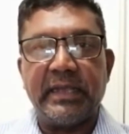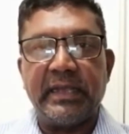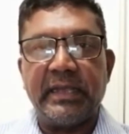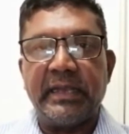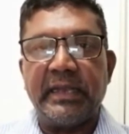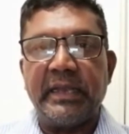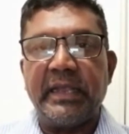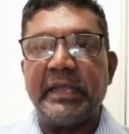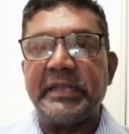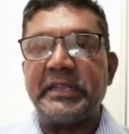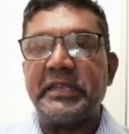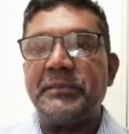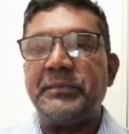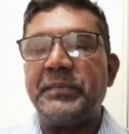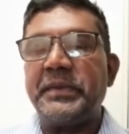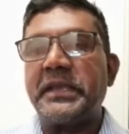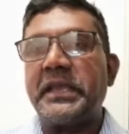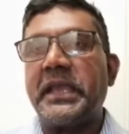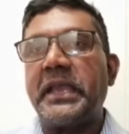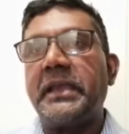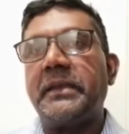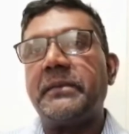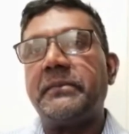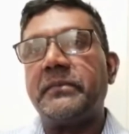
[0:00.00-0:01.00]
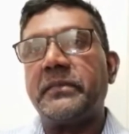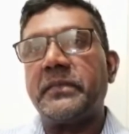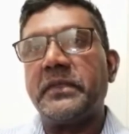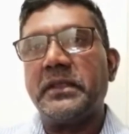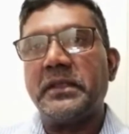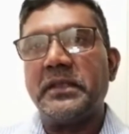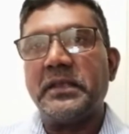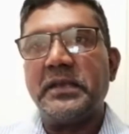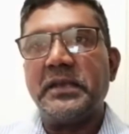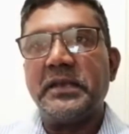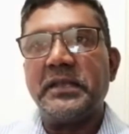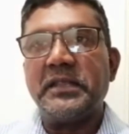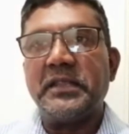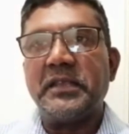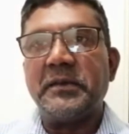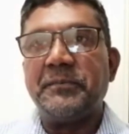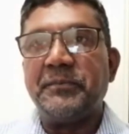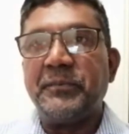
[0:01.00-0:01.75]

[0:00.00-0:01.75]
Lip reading: later became the